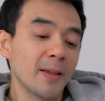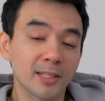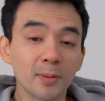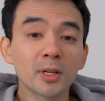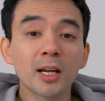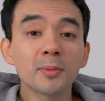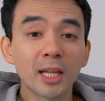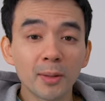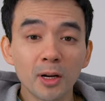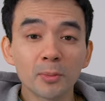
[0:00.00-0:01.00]
Sometimes
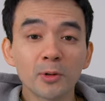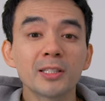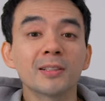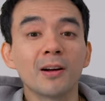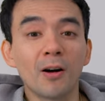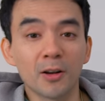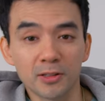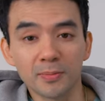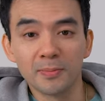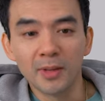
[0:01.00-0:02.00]
camera upgrades are
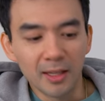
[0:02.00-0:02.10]
awesome,